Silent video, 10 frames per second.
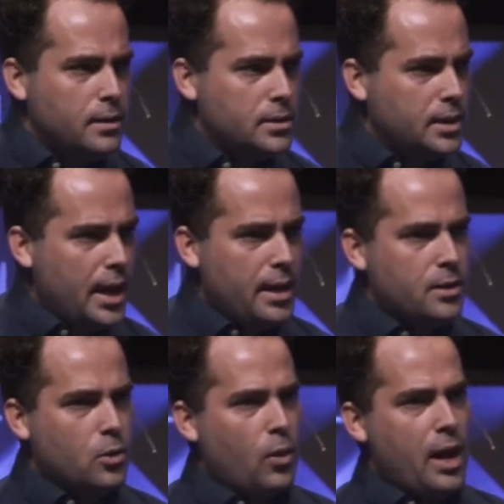Today,
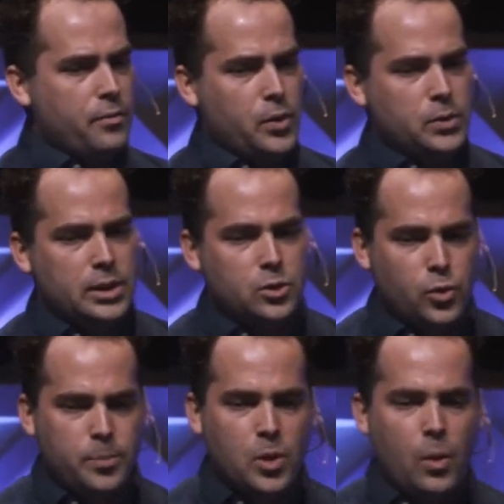the graph uses
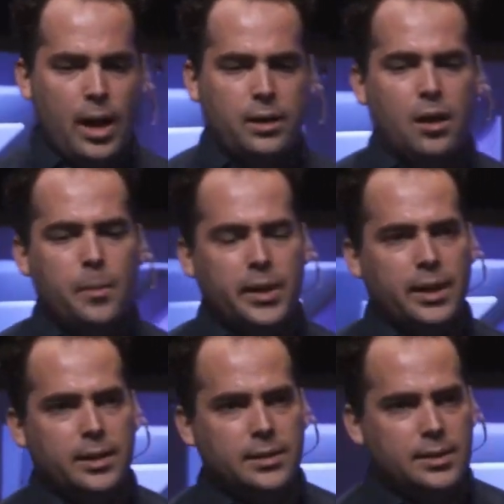crypto economic
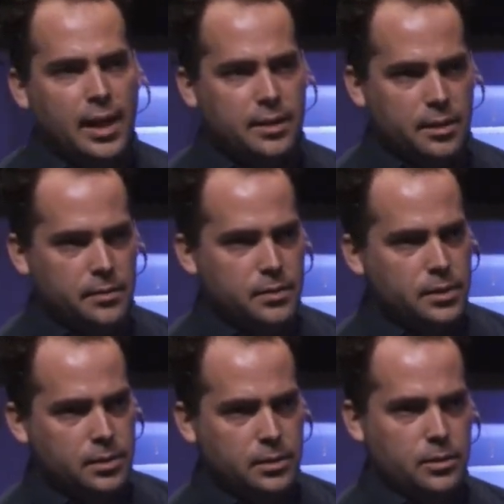
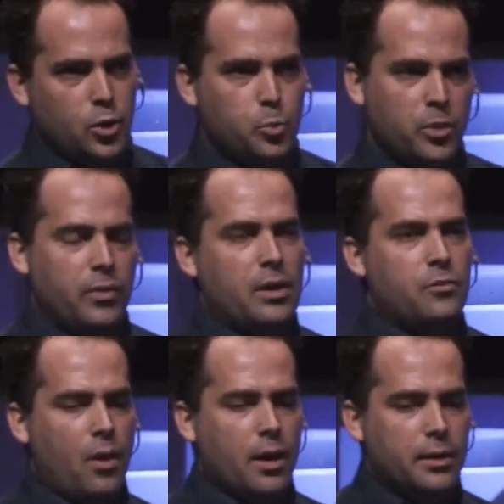incentives to prevent
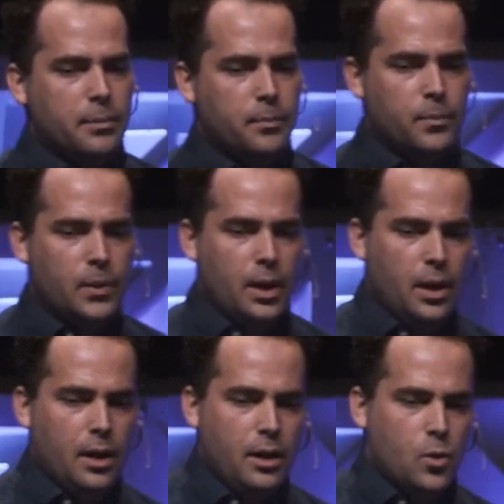fraud.
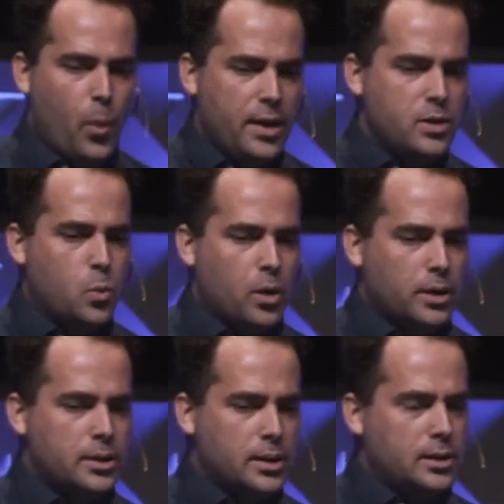And the way this
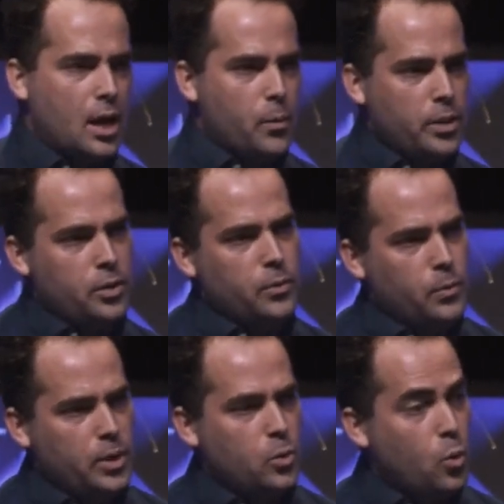works is that when you,
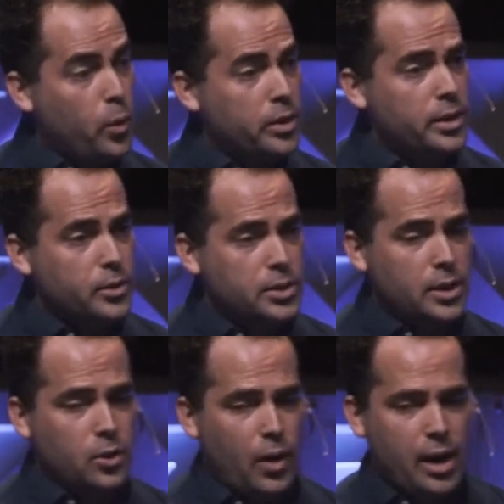when you query using
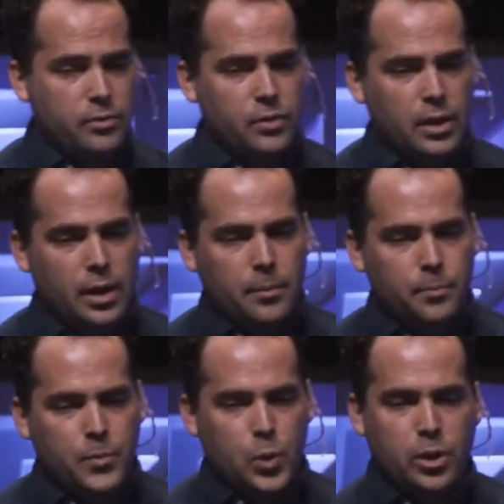the graph,
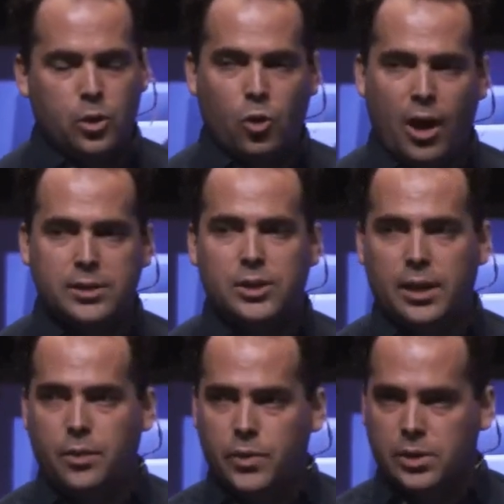you can cross
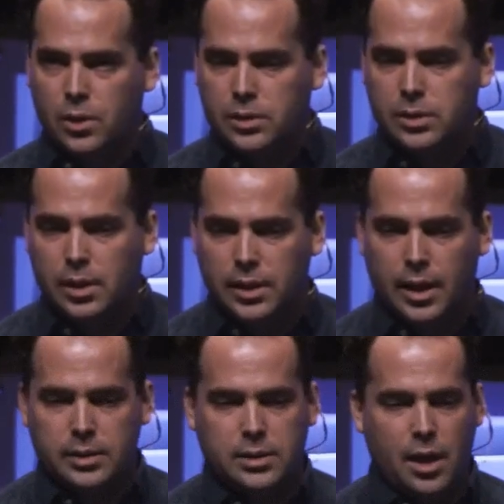check the results
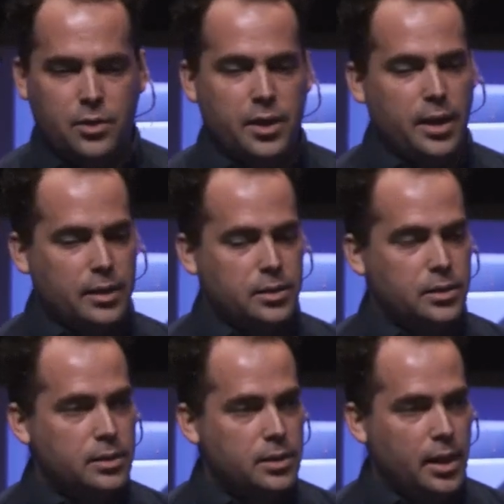against other
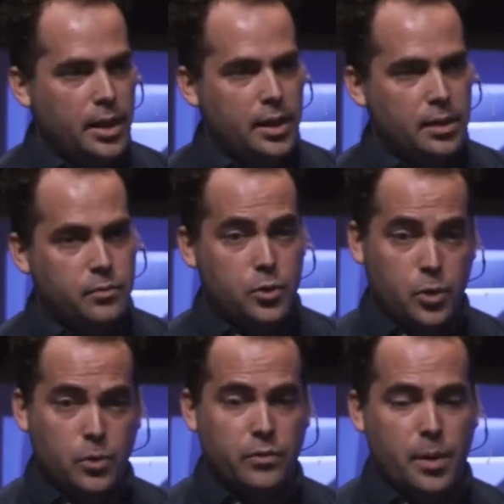indexers. And if
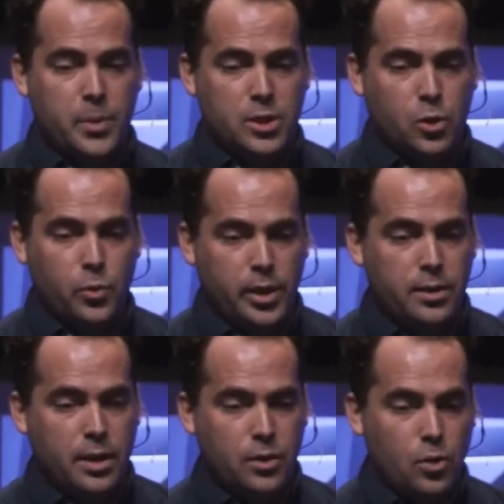two of them disagree,
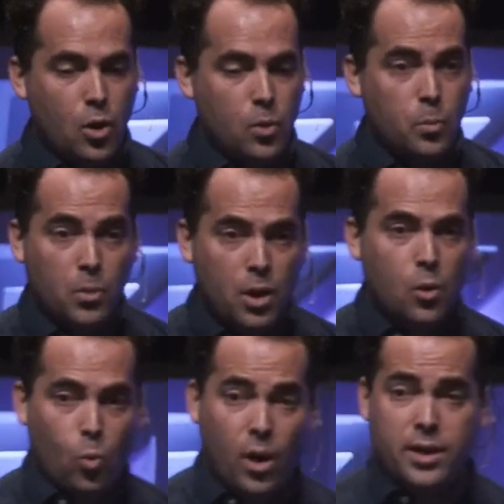then you know
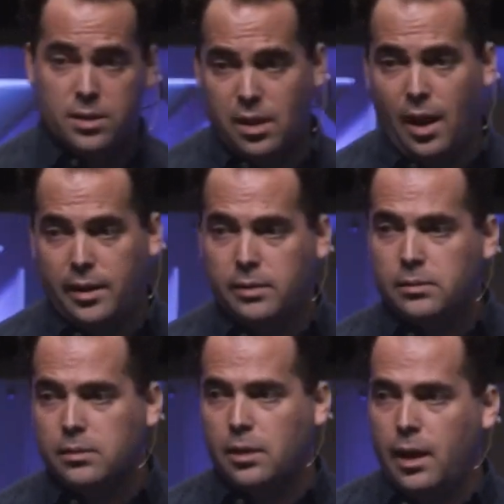one is lying
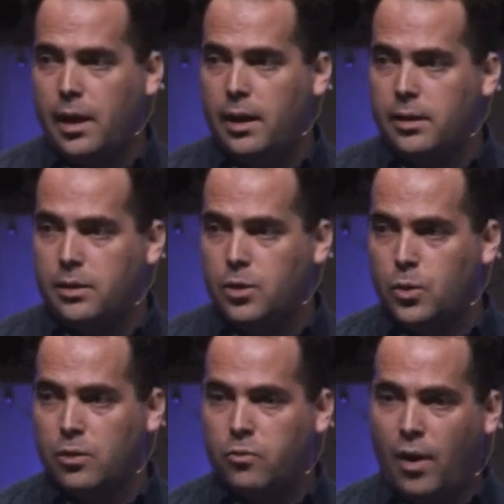and you
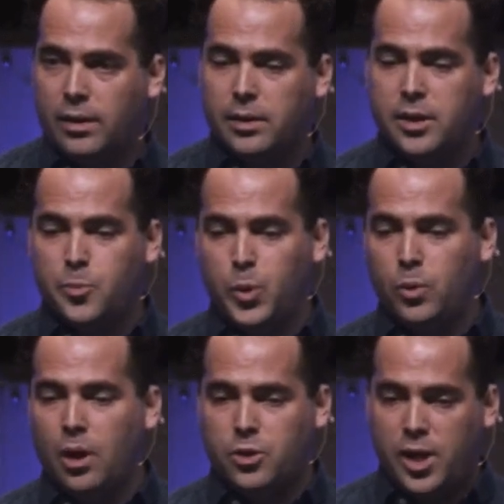can file a dispute
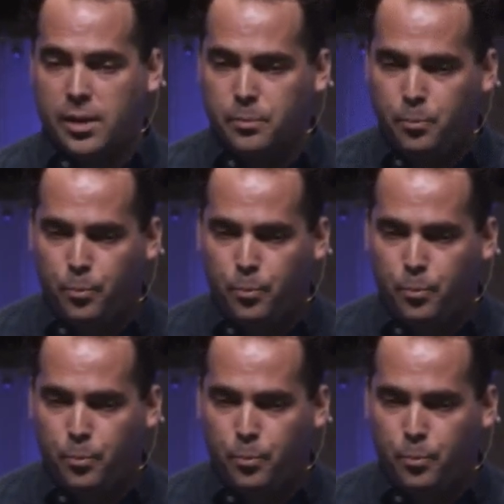on chain.